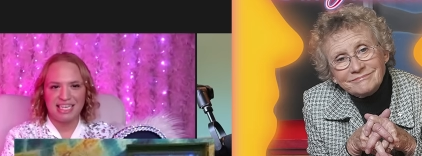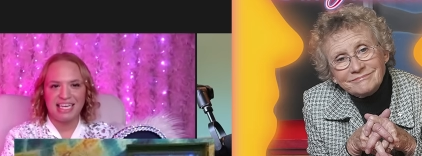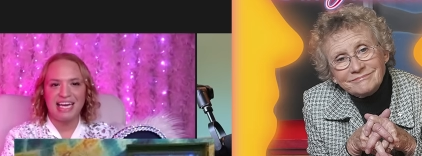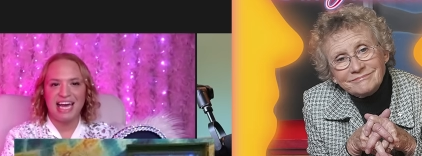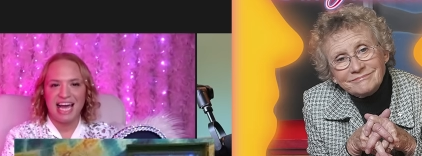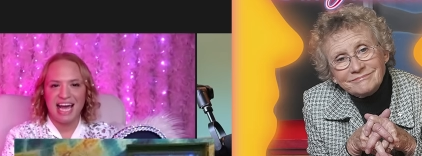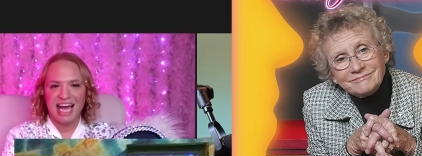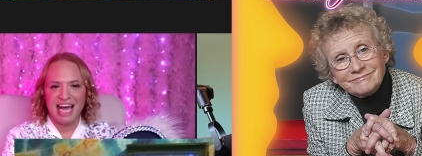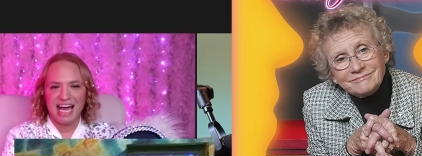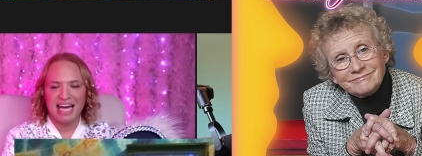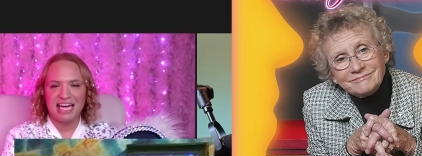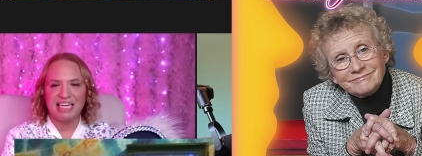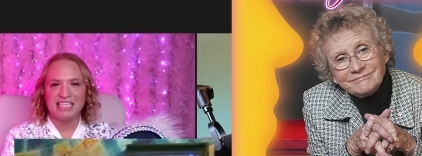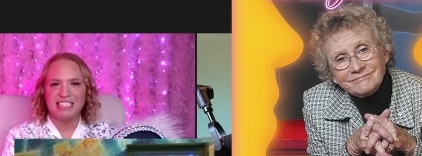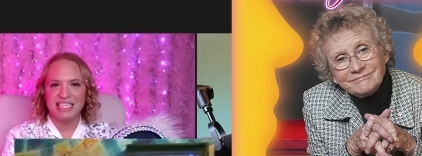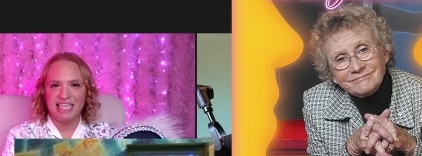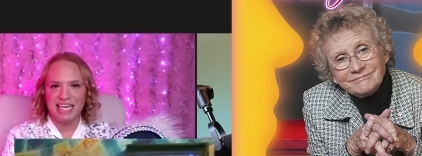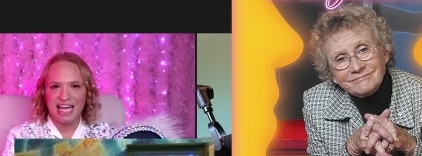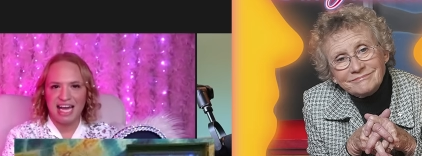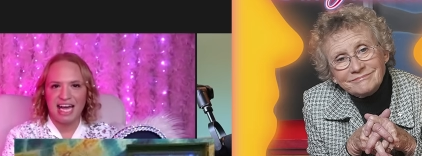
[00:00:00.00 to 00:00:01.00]
Speaker 1: yeah,
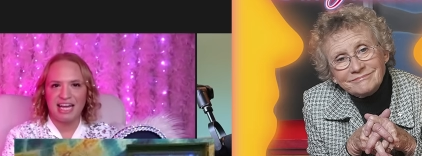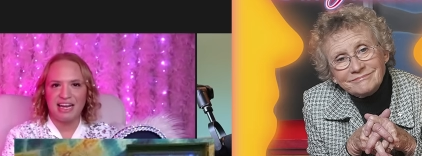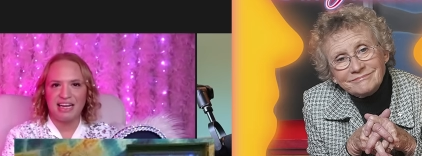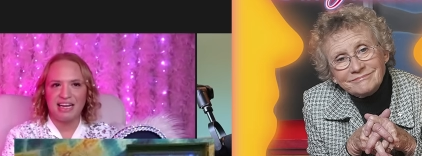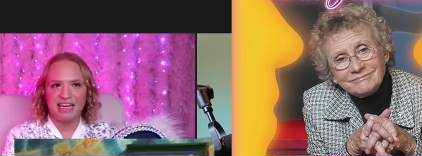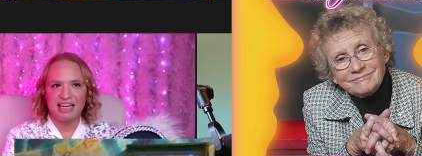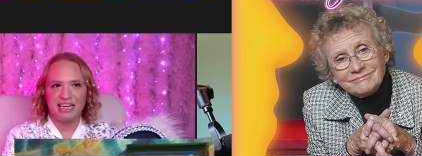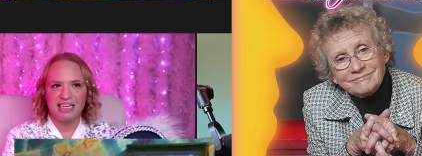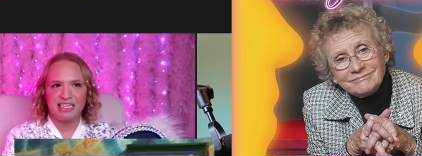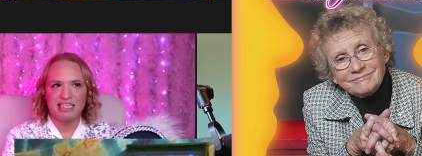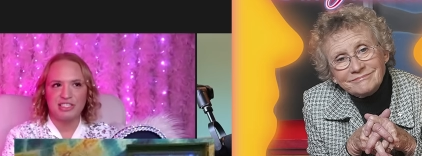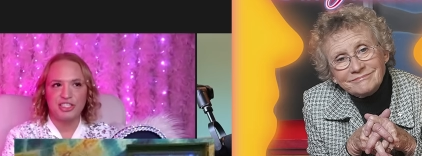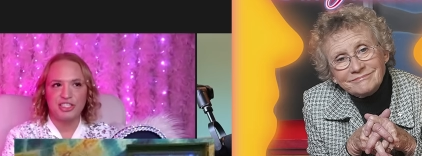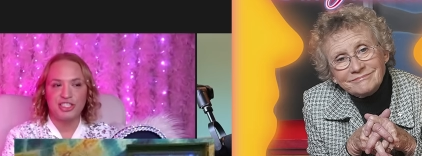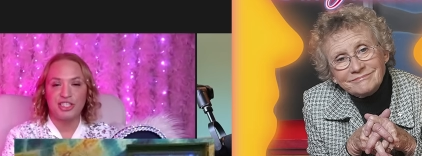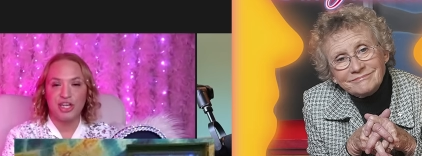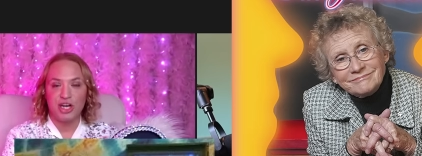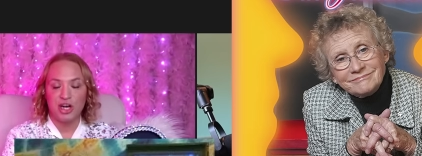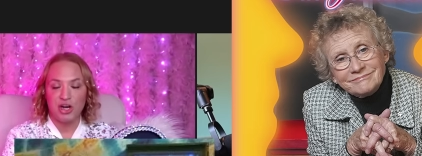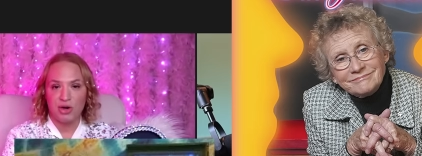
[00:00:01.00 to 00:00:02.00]
she had a
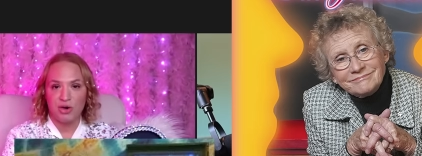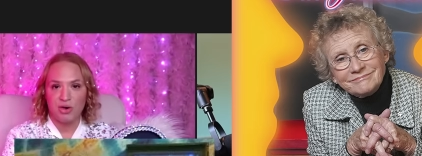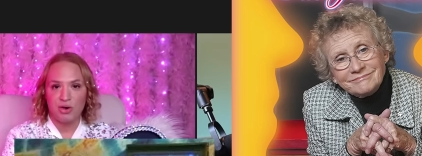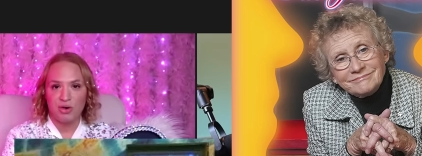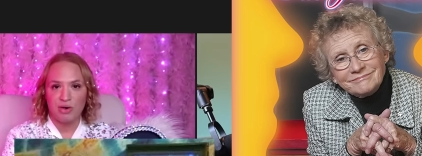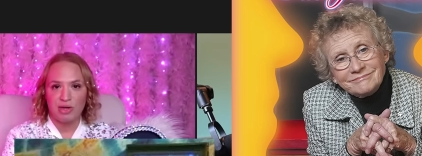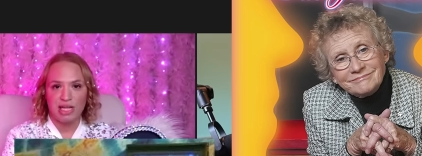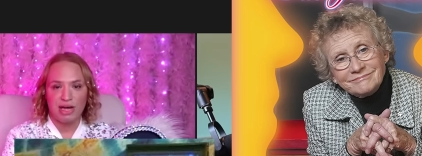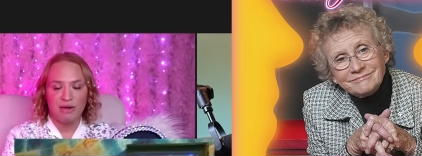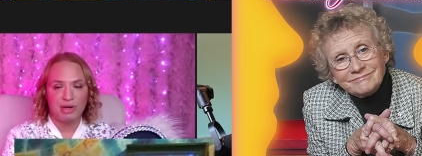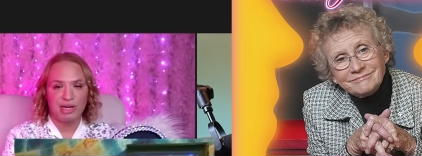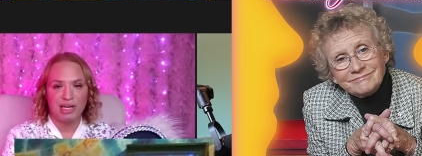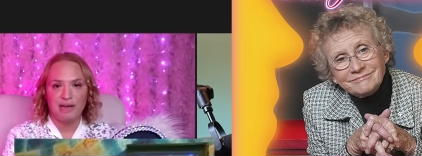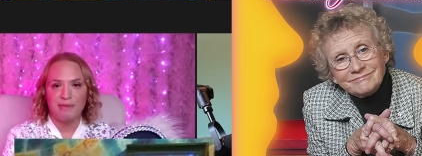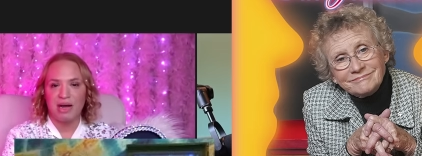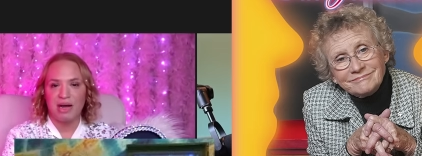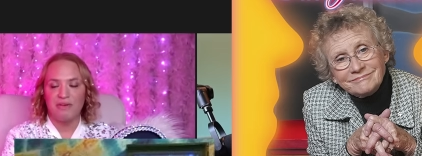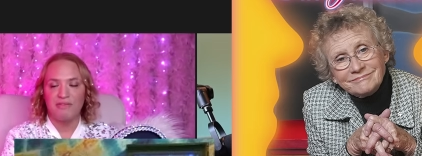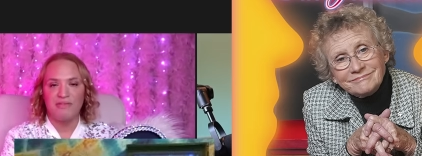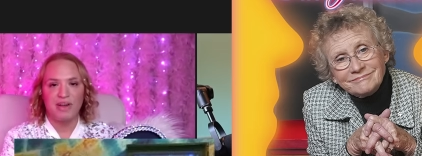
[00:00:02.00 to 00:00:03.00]
show that would
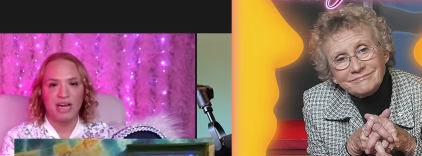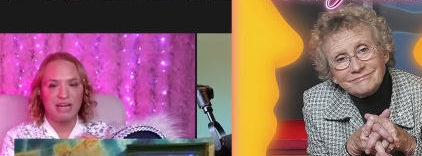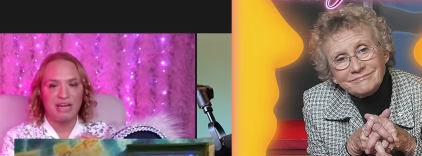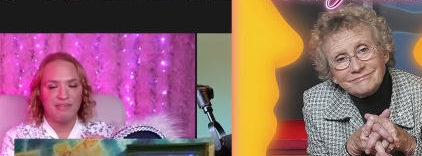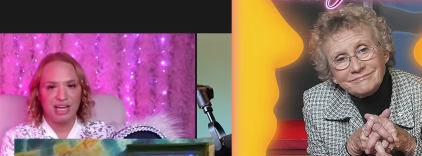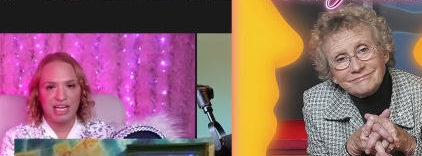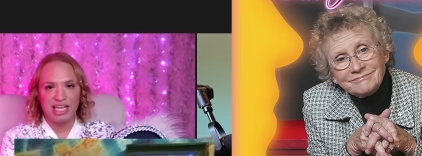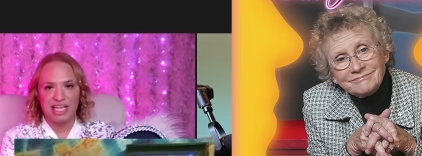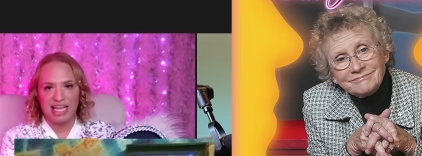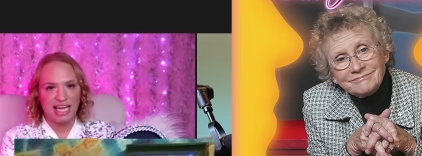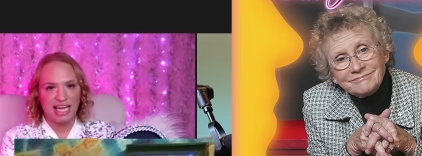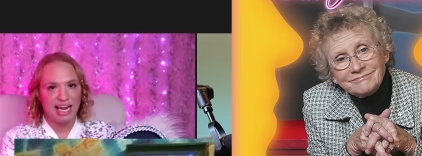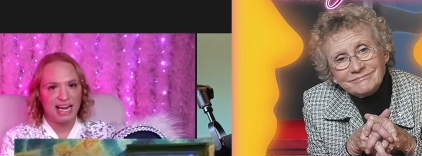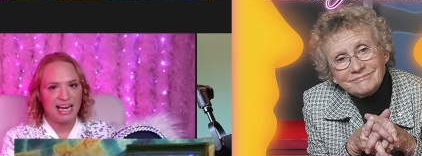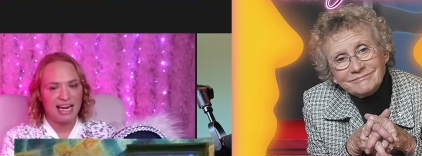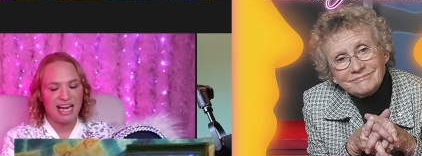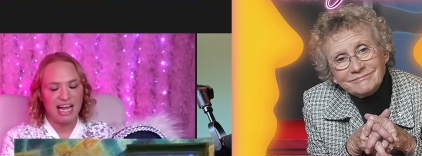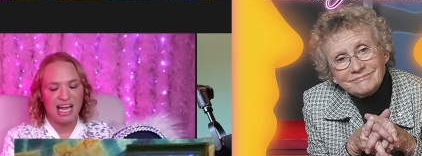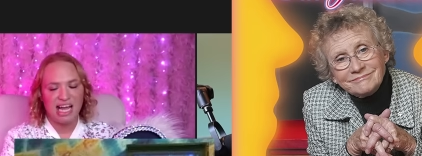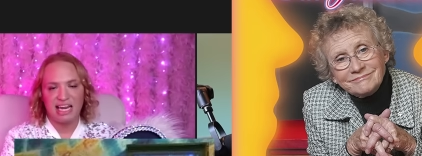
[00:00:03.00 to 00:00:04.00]
come out very, very late
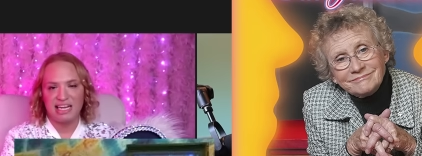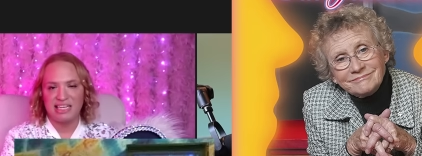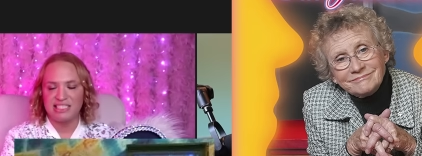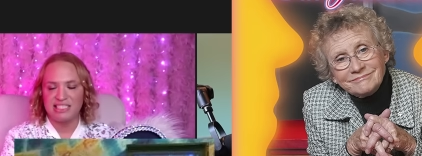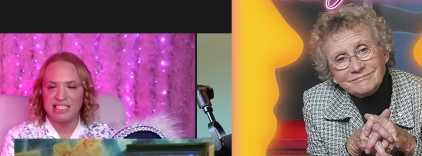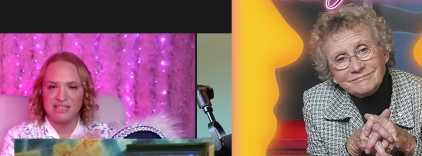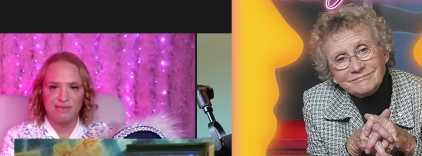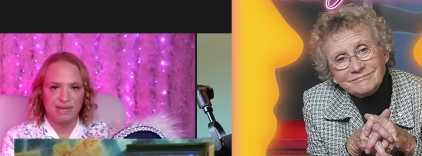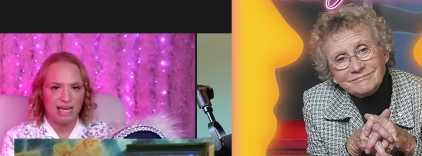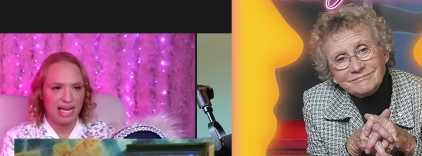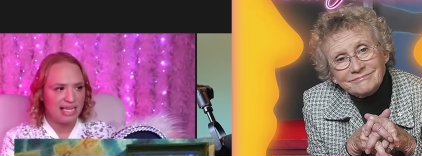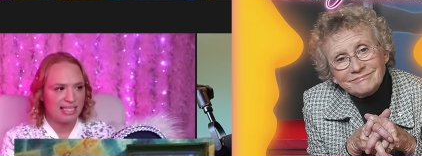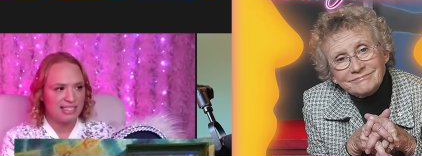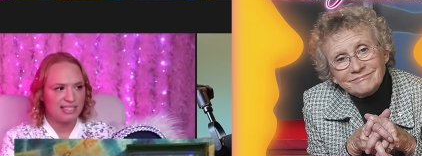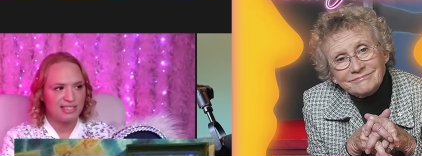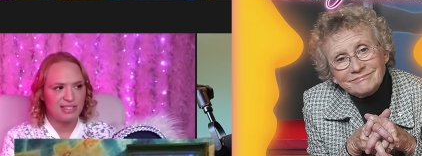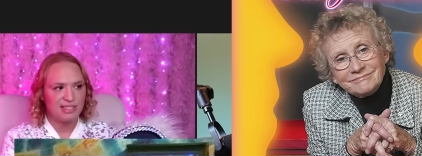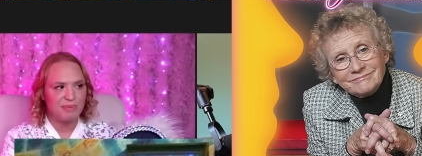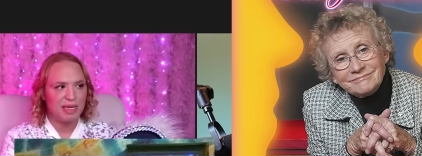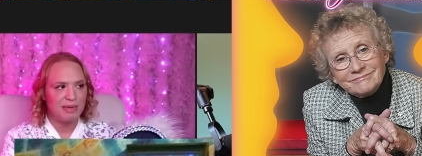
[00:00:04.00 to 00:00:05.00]
at night and she would
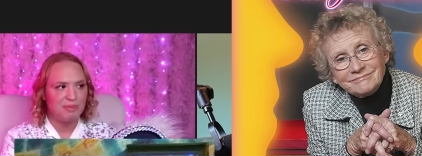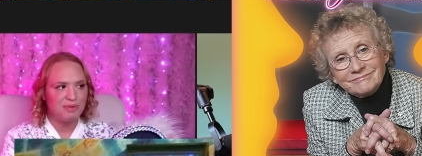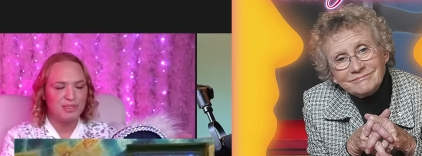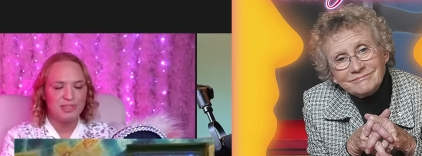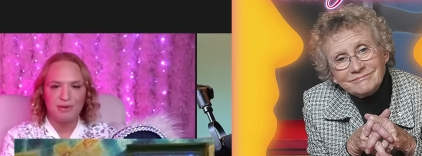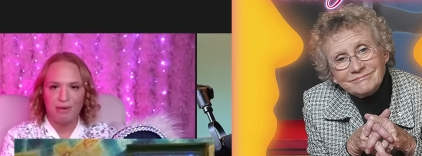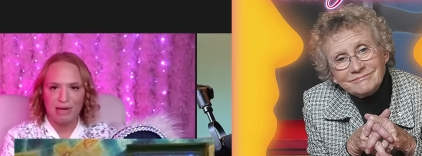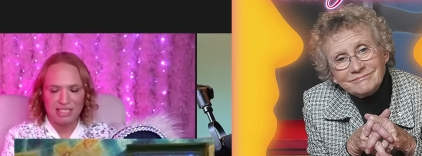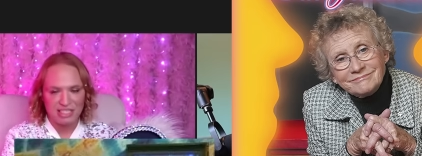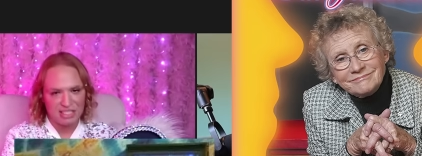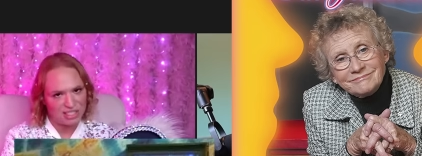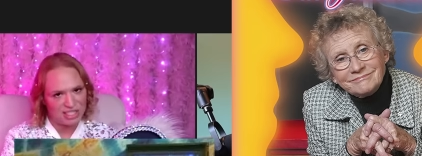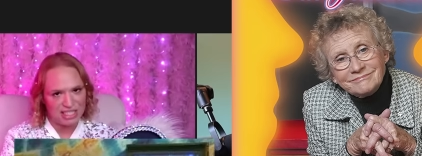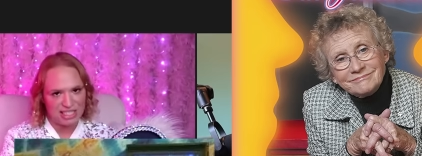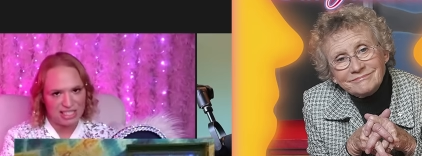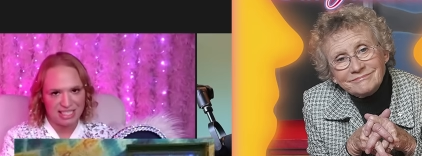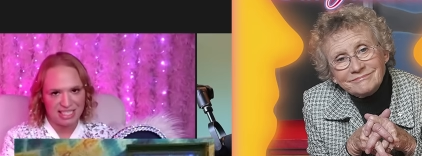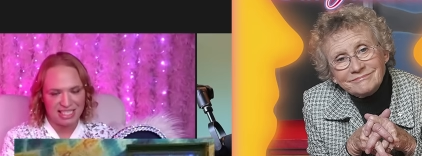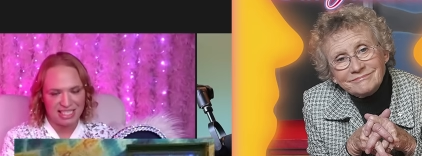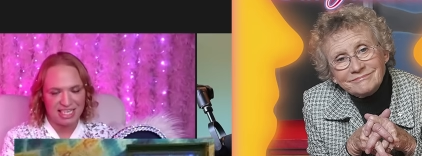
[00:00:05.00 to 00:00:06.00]
answer people's mm.
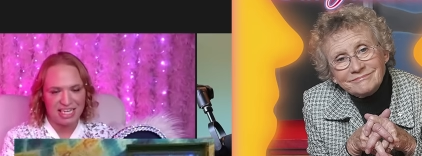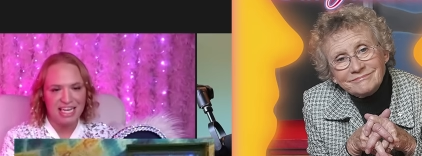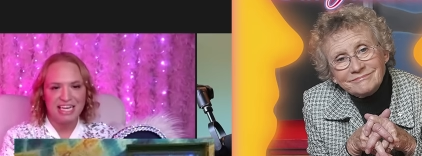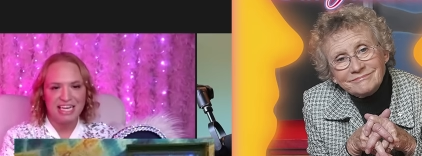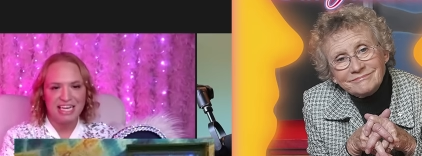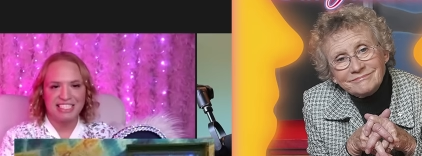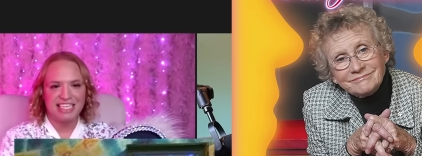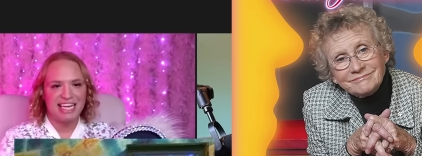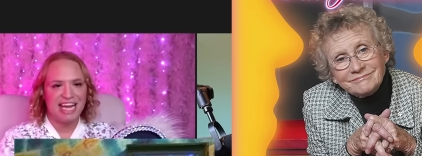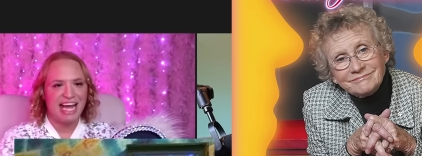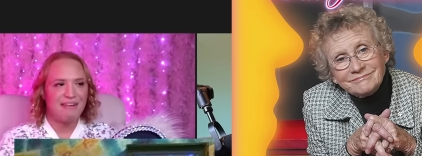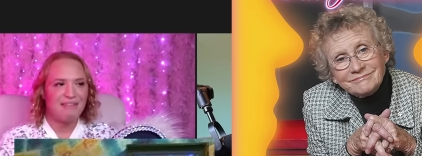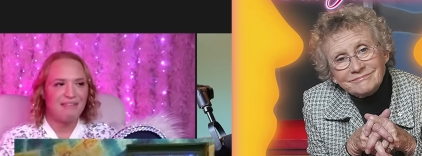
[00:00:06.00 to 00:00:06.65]
questions and she'd have